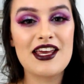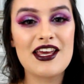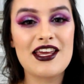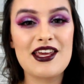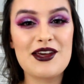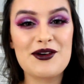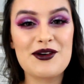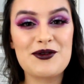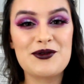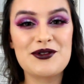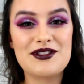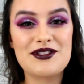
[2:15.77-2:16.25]

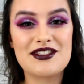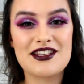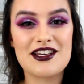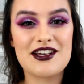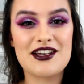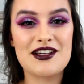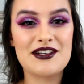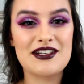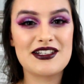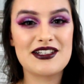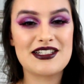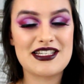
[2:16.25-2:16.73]
He
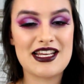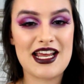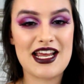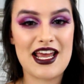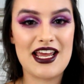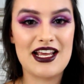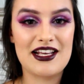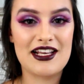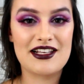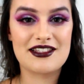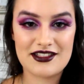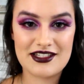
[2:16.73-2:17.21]
also
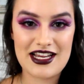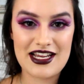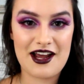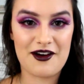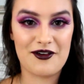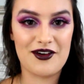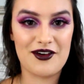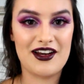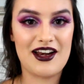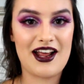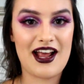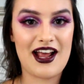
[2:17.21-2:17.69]
takes
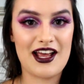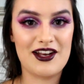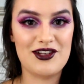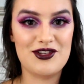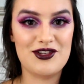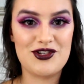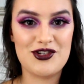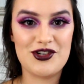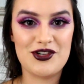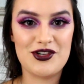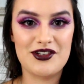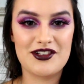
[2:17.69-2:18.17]
Taryn and
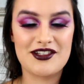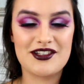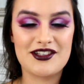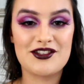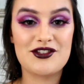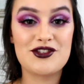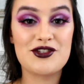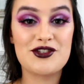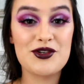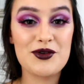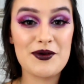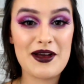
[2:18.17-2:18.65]
Jude
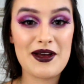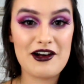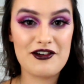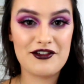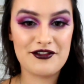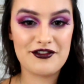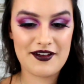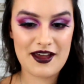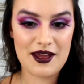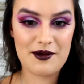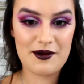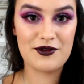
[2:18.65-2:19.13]
to
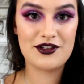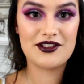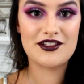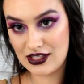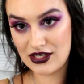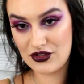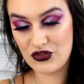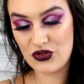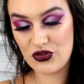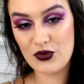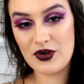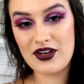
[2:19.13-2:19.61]
Elfame,
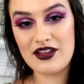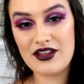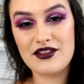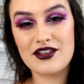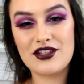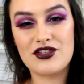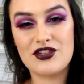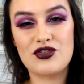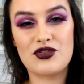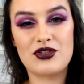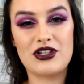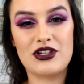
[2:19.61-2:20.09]
and throughout
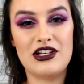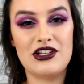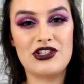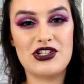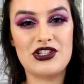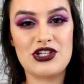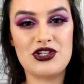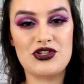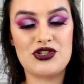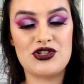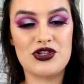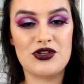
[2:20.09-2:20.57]
this
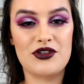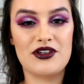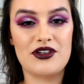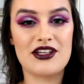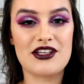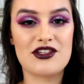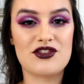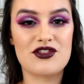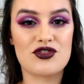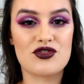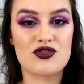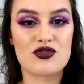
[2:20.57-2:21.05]
trilogy, Jude
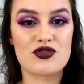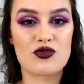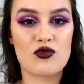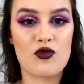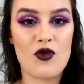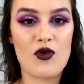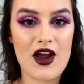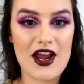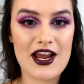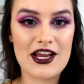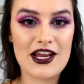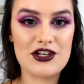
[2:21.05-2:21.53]
is
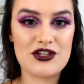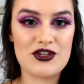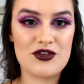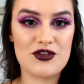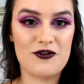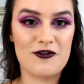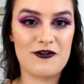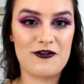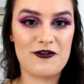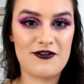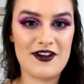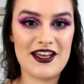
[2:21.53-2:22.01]
trying to
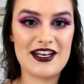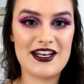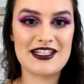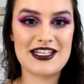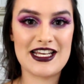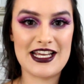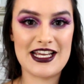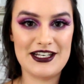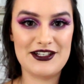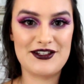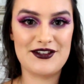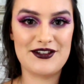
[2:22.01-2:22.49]
fit
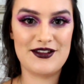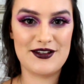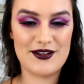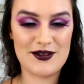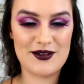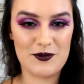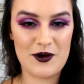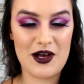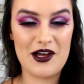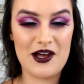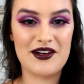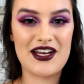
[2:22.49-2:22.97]
into
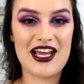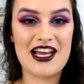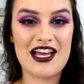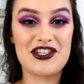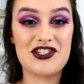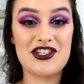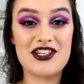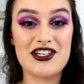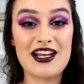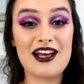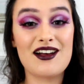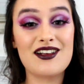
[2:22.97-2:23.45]
this world, as
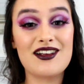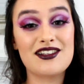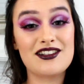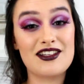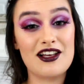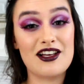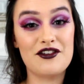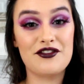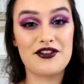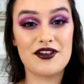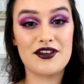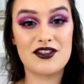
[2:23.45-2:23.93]
she
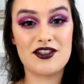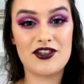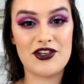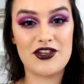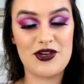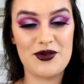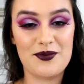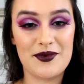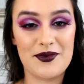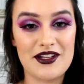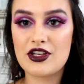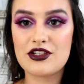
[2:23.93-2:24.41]
herself is
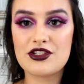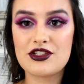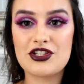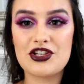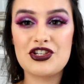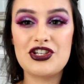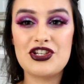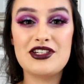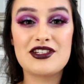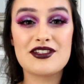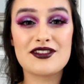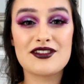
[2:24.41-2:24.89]
human. So
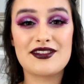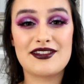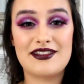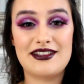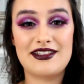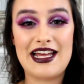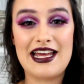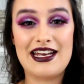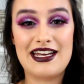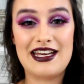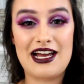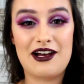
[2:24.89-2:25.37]
she does
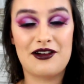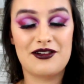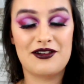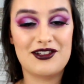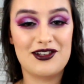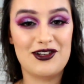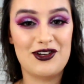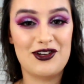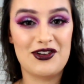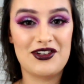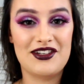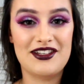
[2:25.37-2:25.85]
stand out
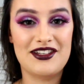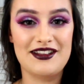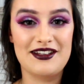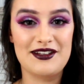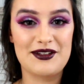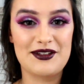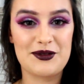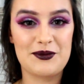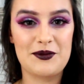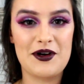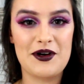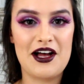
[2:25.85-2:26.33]
a lot in
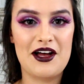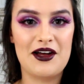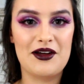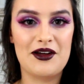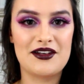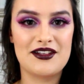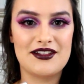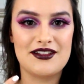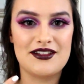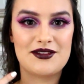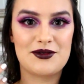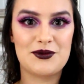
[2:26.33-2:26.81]
this
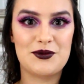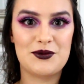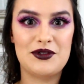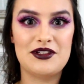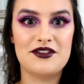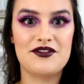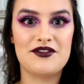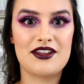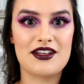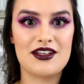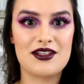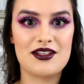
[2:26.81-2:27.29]
world, as all
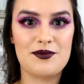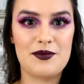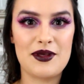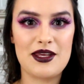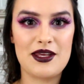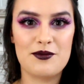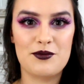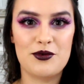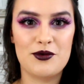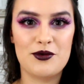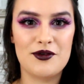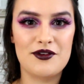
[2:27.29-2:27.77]
of these
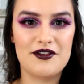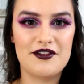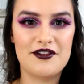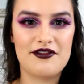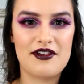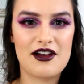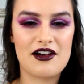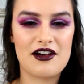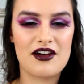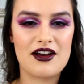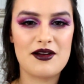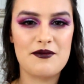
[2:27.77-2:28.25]
people are
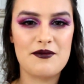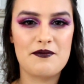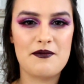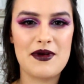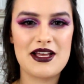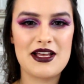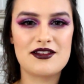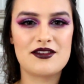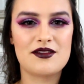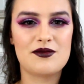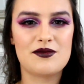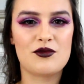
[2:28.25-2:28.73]
very
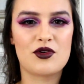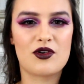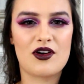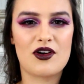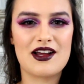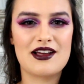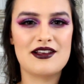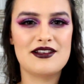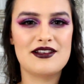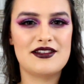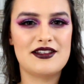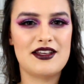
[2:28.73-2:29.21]

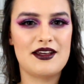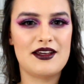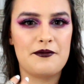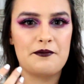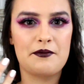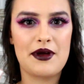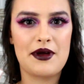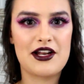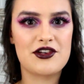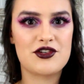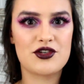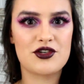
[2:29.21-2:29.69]
mesmerizing,
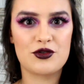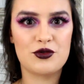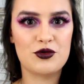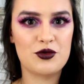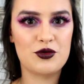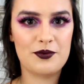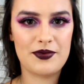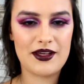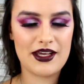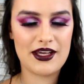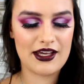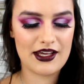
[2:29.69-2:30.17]
magical
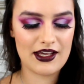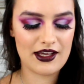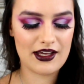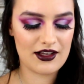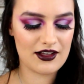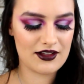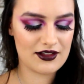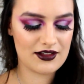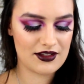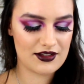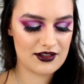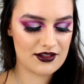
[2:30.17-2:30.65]

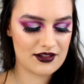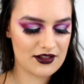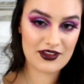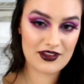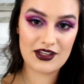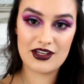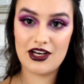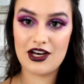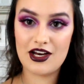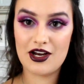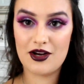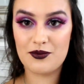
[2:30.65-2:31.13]
beings.
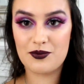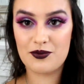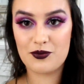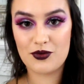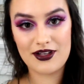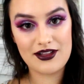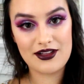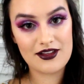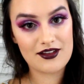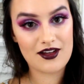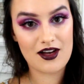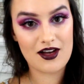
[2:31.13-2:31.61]
You know,
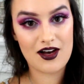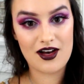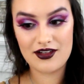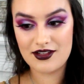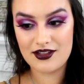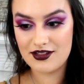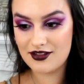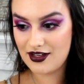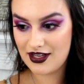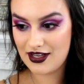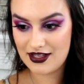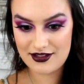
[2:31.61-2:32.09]
Prince
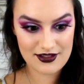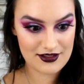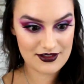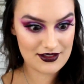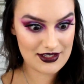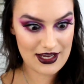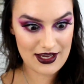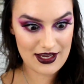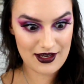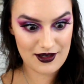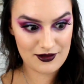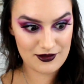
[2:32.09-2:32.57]
Carden has a
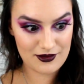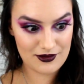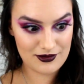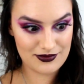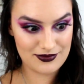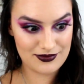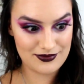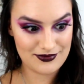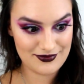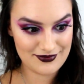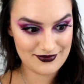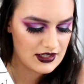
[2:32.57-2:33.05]
tail.
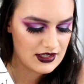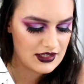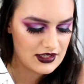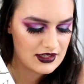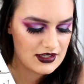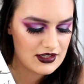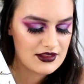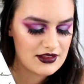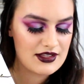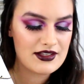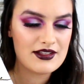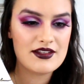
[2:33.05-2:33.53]

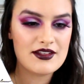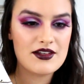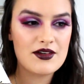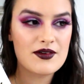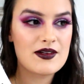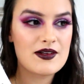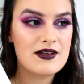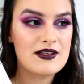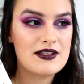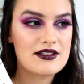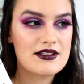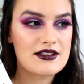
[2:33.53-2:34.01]
Now, this
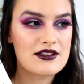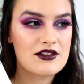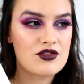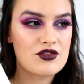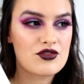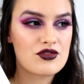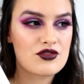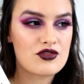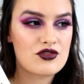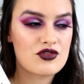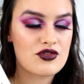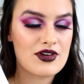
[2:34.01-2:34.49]
series
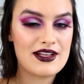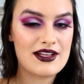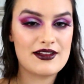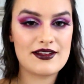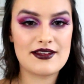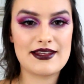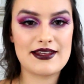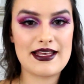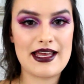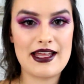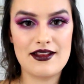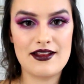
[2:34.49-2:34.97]

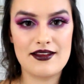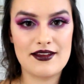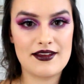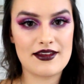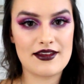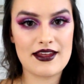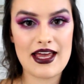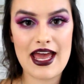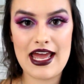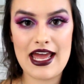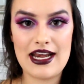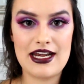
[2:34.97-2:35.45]

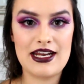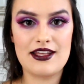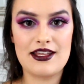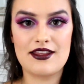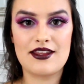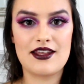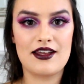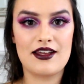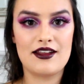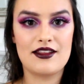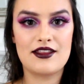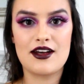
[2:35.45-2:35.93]
transcends
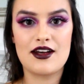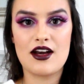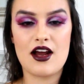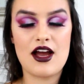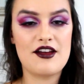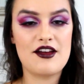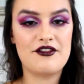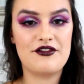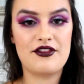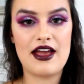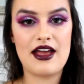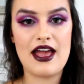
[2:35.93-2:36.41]
anything that
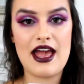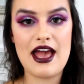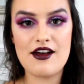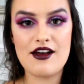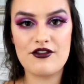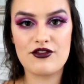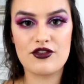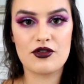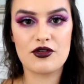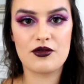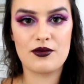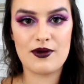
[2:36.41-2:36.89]
I've
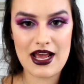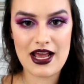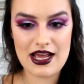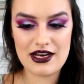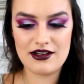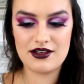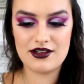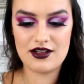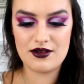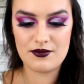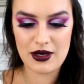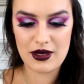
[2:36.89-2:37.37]
ever
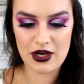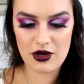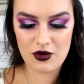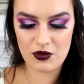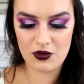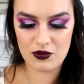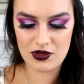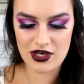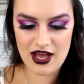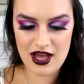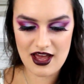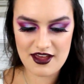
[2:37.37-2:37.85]
read in my
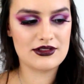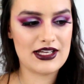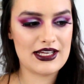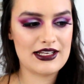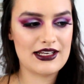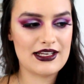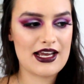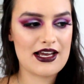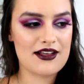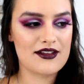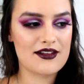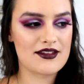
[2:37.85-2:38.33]
whole life.
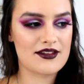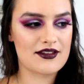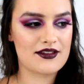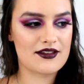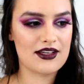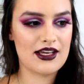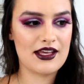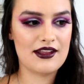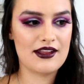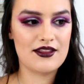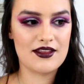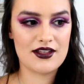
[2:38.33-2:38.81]
And yes,
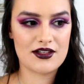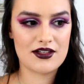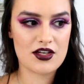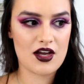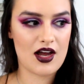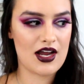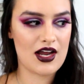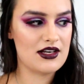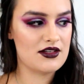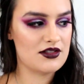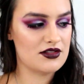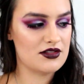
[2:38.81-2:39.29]
in the
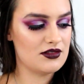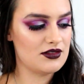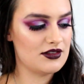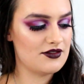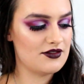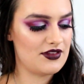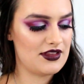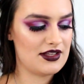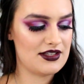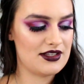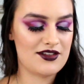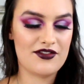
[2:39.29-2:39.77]
title
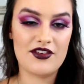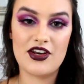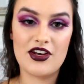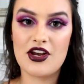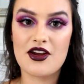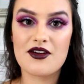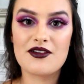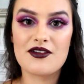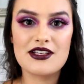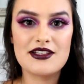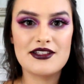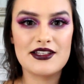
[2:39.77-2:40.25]
of this
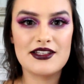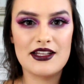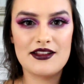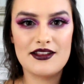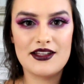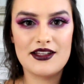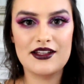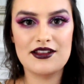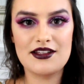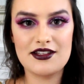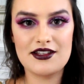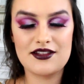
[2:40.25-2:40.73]
video, I said
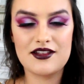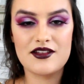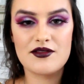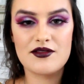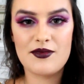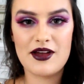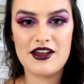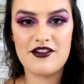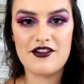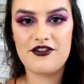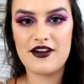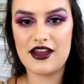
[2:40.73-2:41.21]
that this is
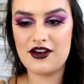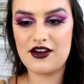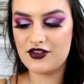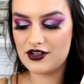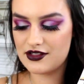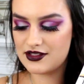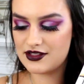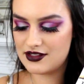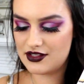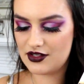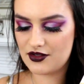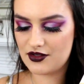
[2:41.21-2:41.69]
my
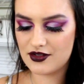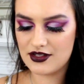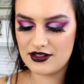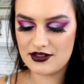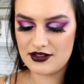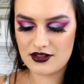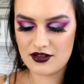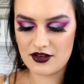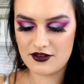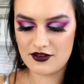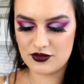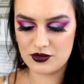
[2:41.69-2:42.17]
favorite
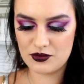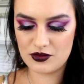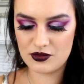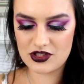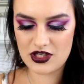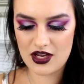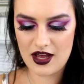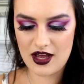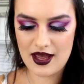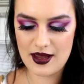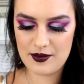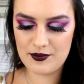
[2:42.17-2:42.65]
series of all
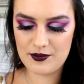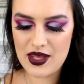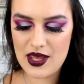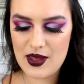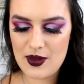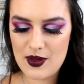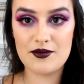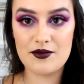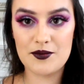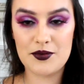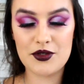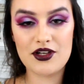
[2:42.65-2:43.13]
time.
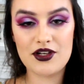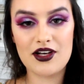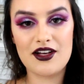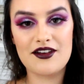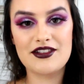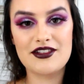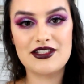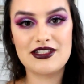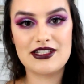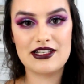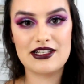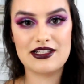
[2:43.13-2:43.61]
Book
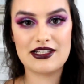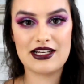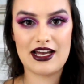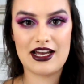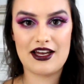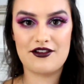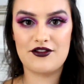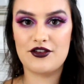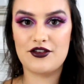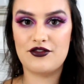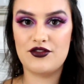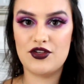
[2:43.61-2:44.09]
lovers tend to
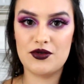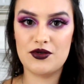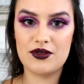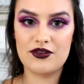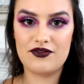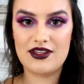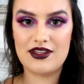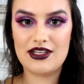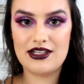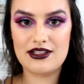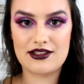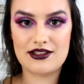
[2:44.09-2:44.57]
have a few
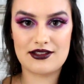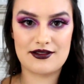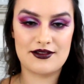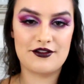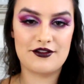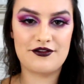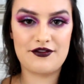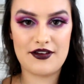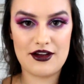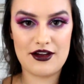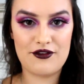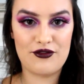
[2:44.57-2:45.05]
of these
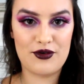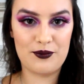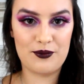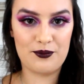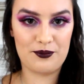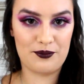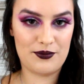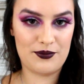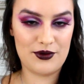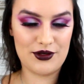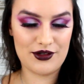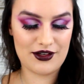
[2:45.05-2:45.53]

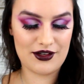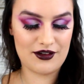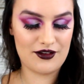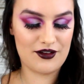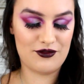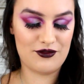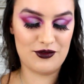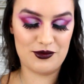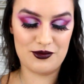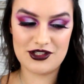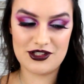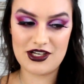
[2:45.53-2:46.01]
favorite book
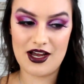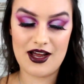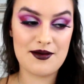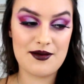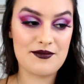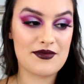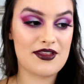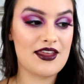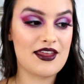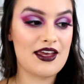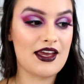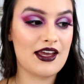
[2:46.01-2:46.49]
of all time
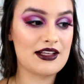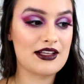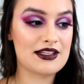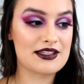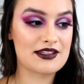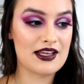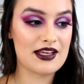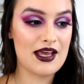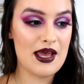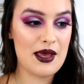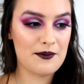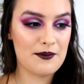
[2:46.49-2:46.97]

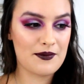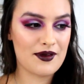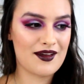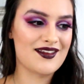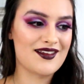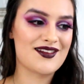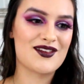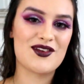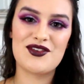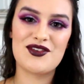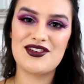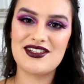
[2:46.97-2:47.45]
things,
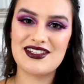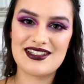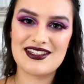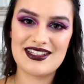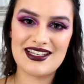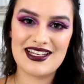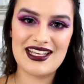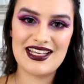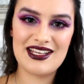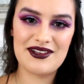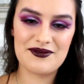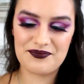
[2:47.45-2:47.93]
because
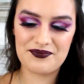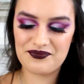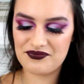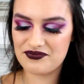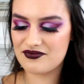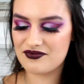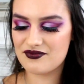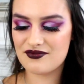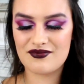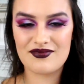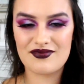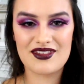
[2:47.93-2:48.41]
honestly,
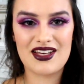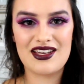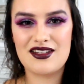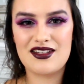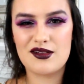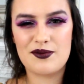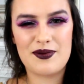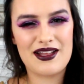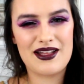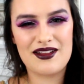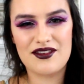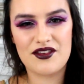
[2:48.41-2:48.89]
it
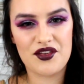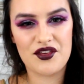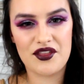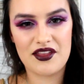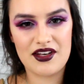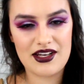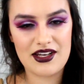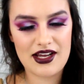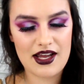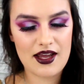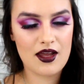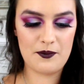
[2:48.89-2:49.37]
depends on the
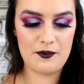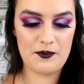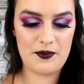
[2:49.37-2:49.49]
day.